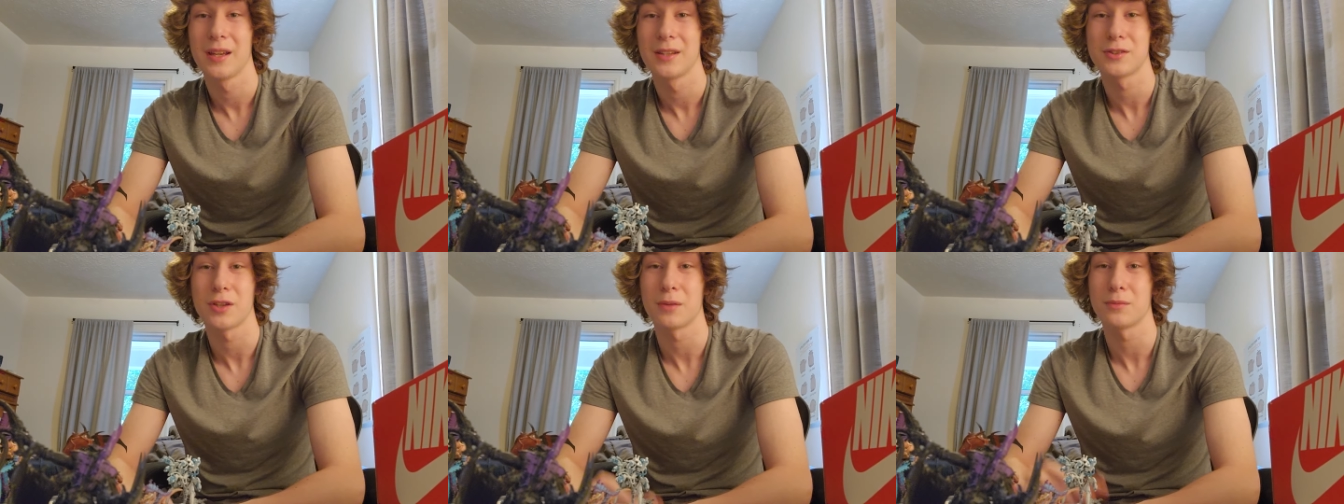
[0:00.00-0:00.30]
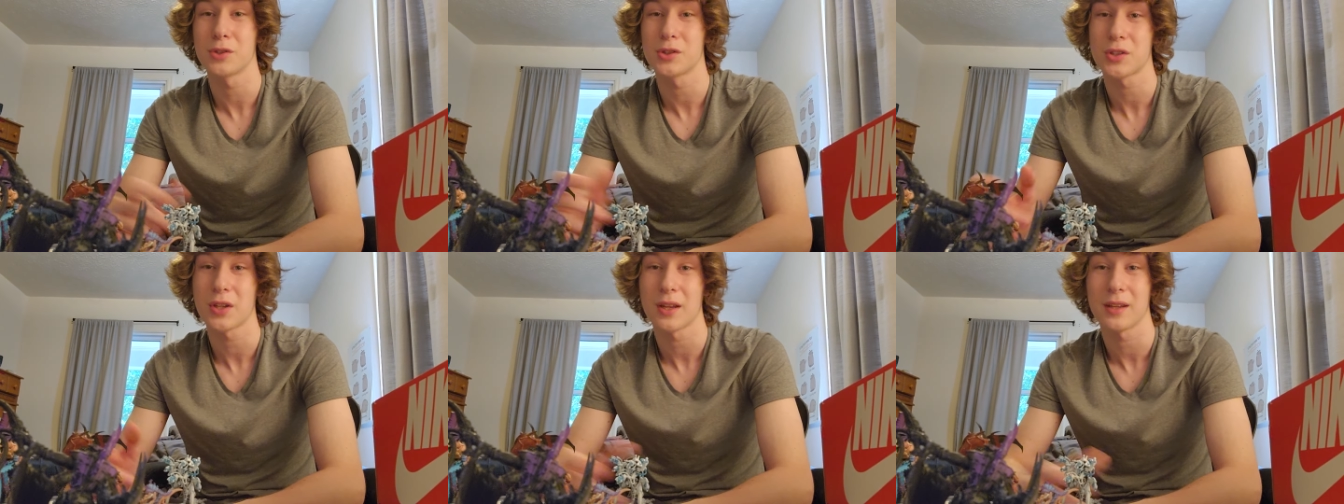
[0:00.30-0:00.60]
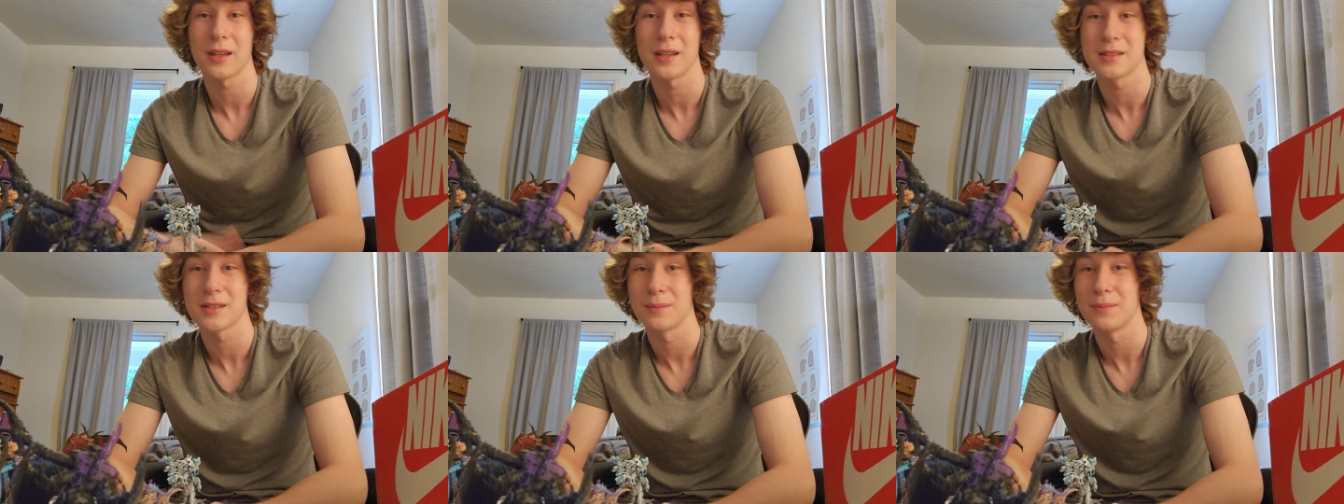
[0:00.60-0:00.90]
So I'm just
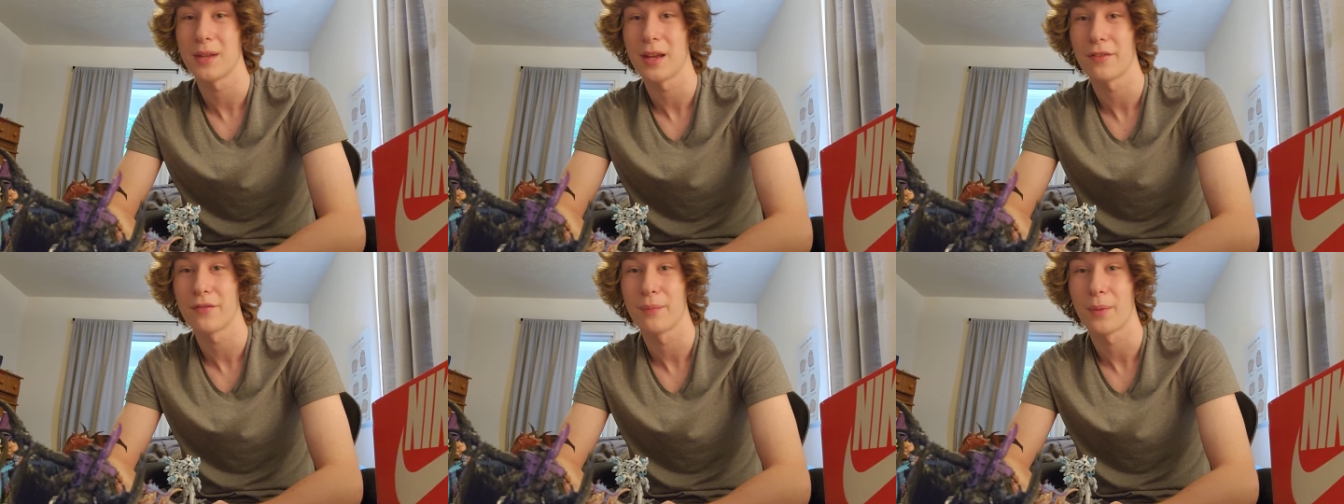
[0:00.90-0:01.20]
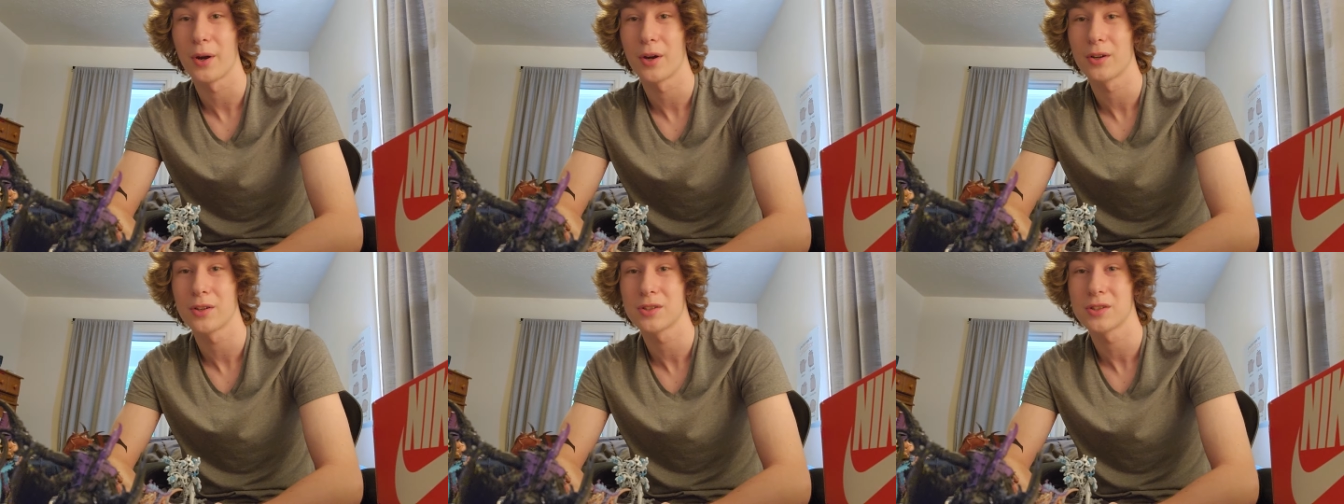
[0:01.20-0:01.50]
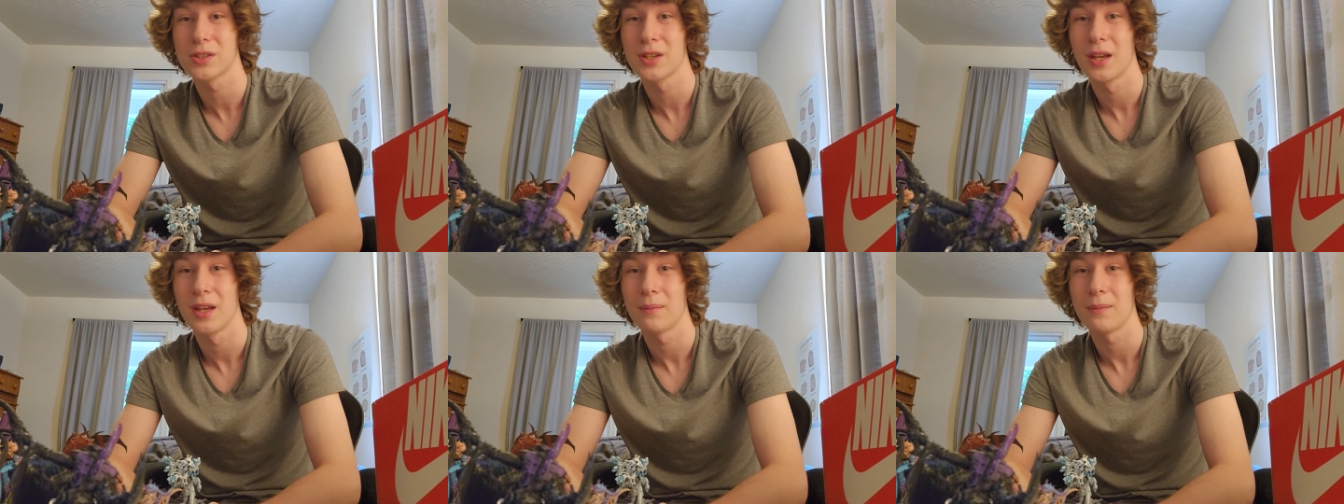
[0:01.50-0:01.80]
going to get some death
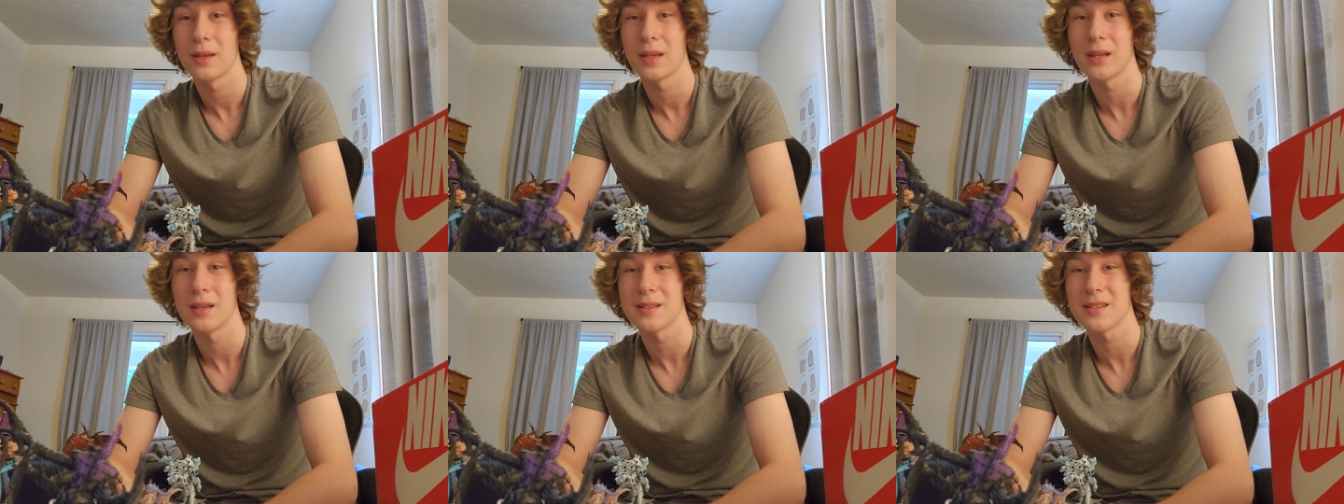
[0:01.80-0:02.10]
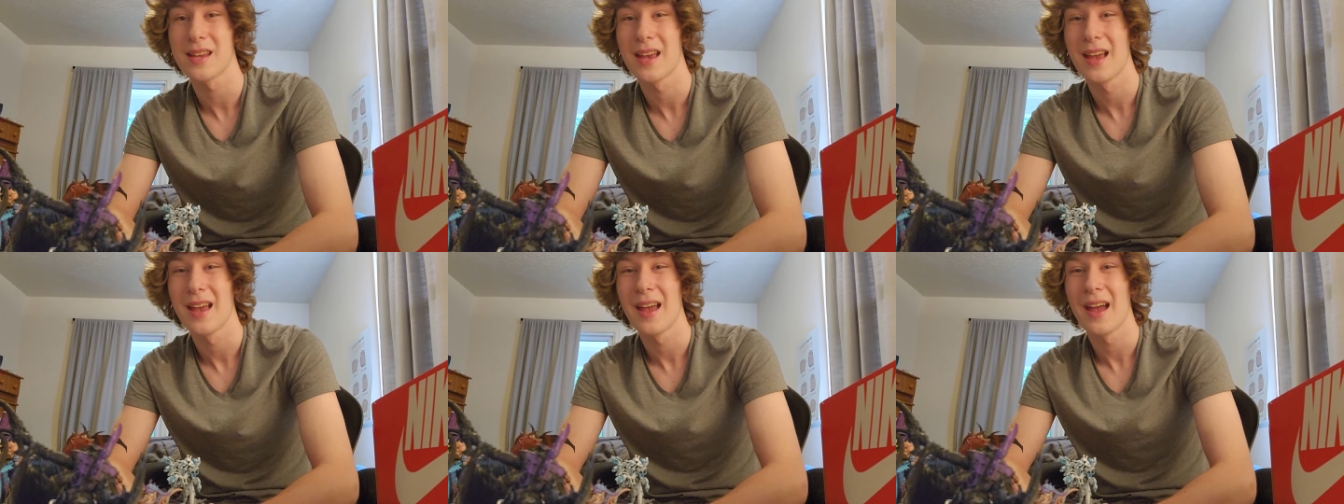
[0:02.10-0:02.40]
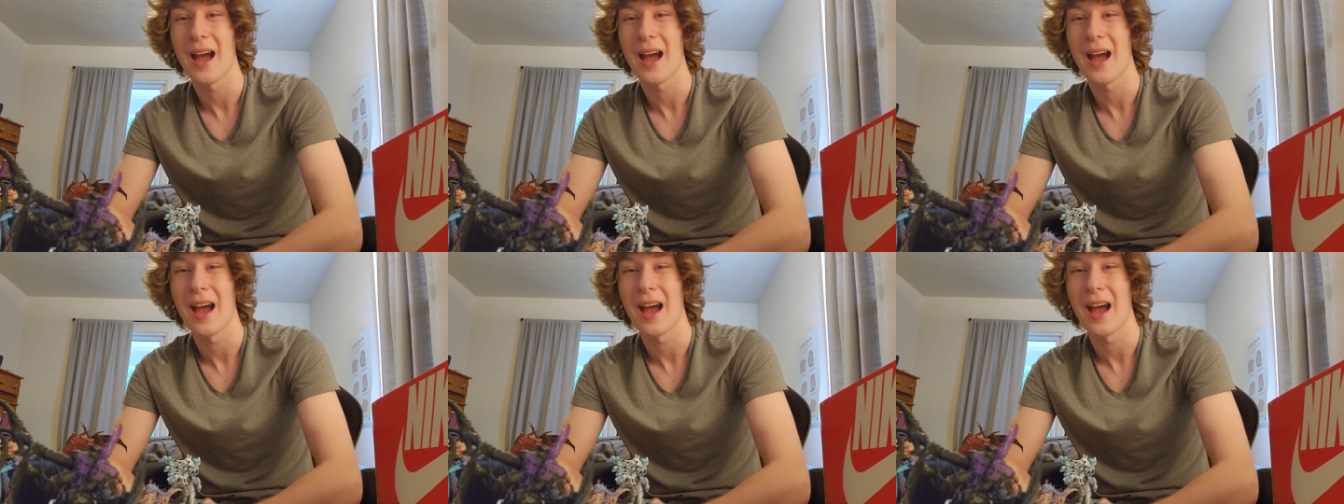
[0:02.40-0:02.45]
marks because